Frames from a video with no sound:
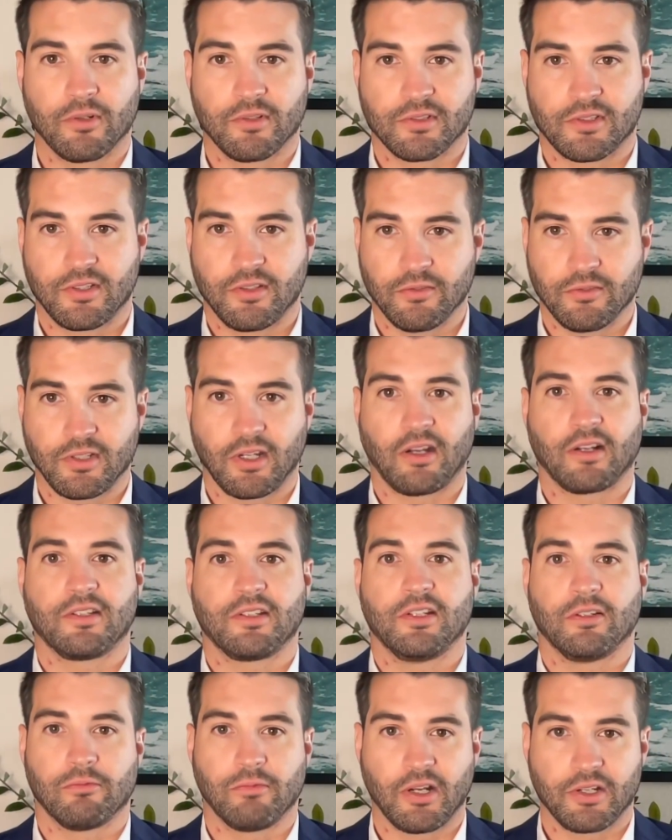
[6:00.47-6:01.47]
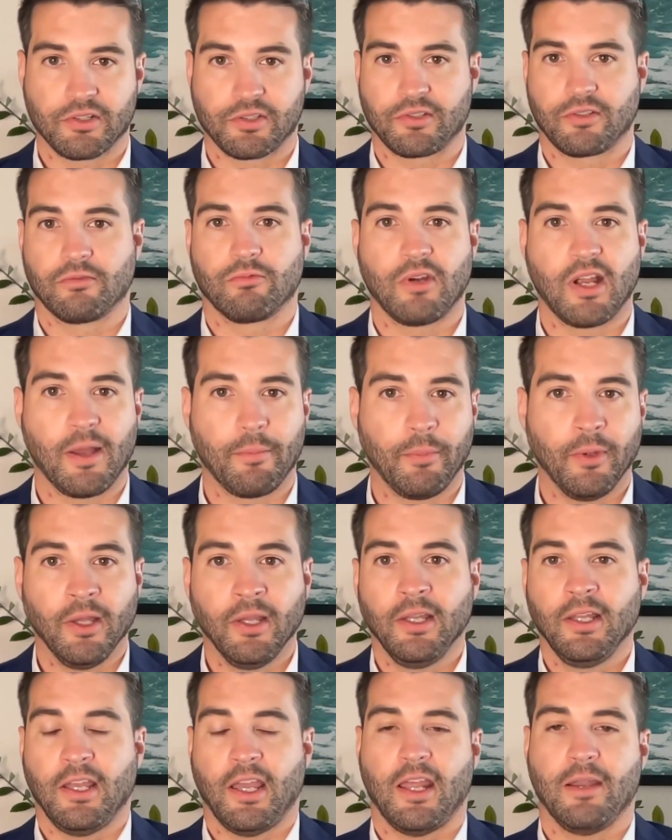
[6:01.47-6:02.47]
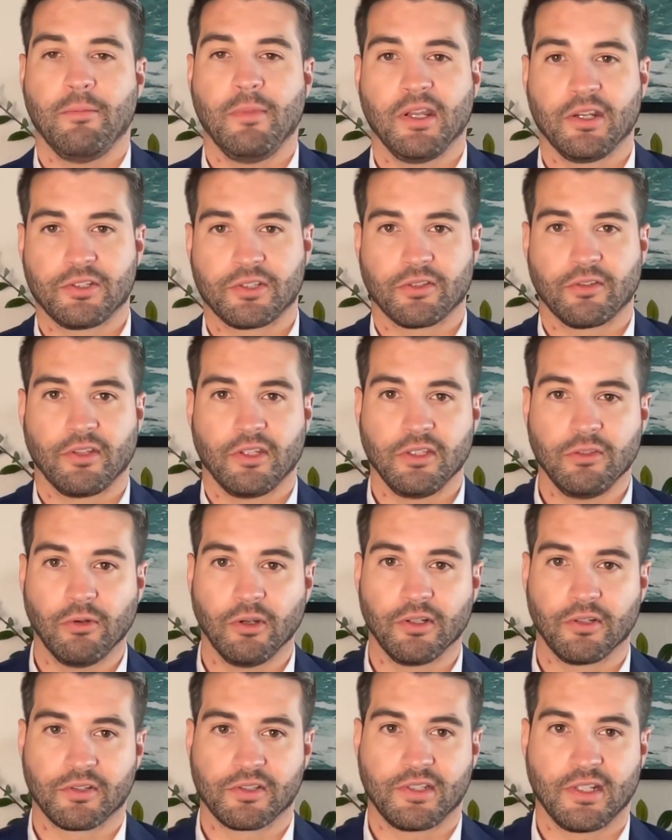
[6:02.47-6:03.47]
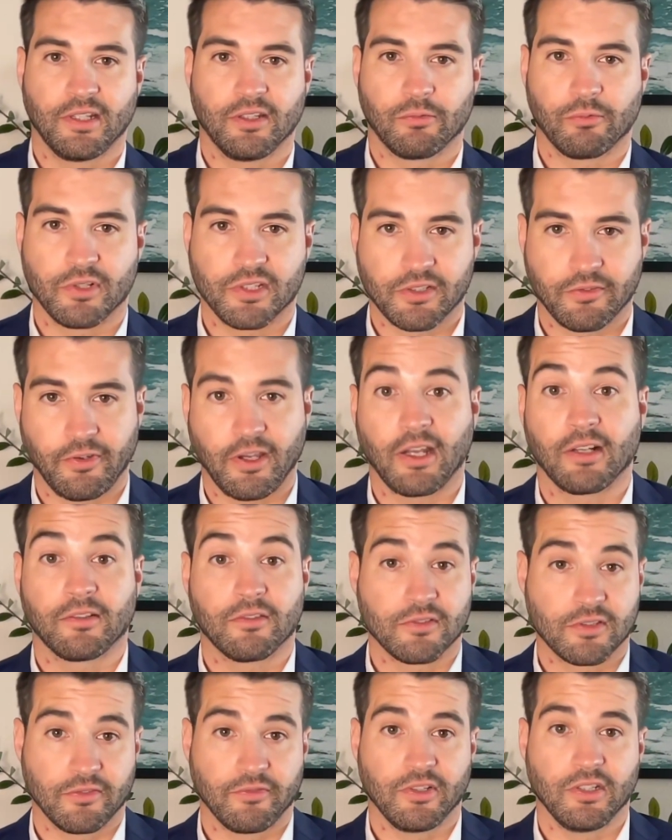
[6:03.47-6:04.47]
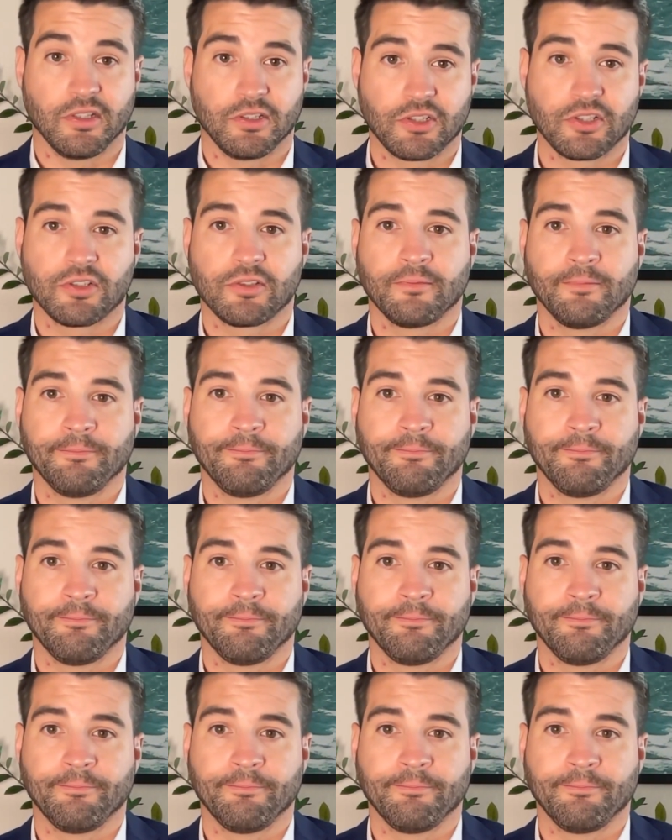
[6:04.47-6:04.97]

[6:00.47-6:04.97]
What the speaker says: to talk to your registered rep and make sure that you understand the risk factors of each.